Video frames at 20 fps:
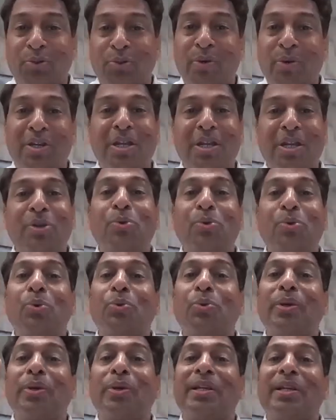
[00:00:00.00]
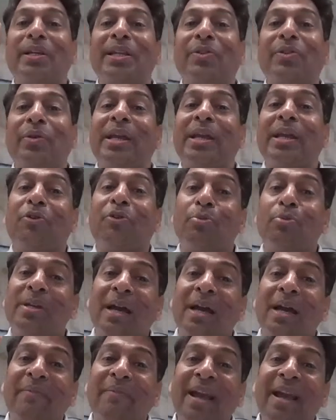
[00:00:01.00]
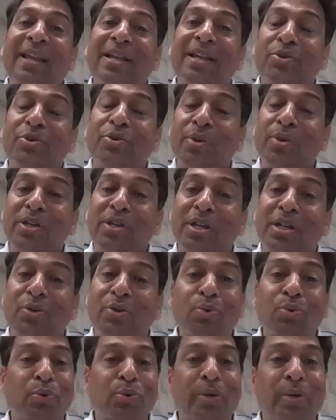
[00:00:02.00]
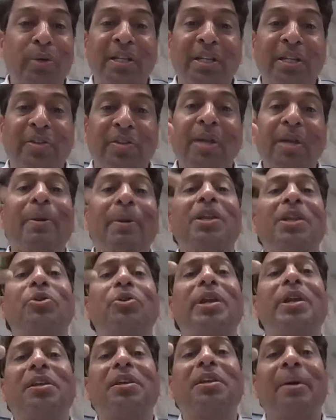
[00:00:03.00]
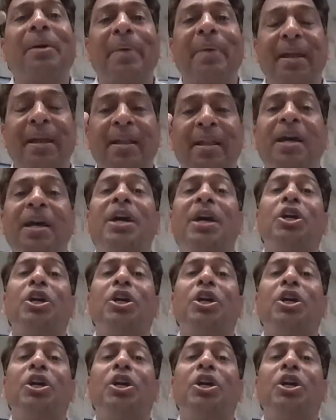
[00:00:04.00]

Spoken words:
22-23 to be availed in 22-23, but you didn't avail.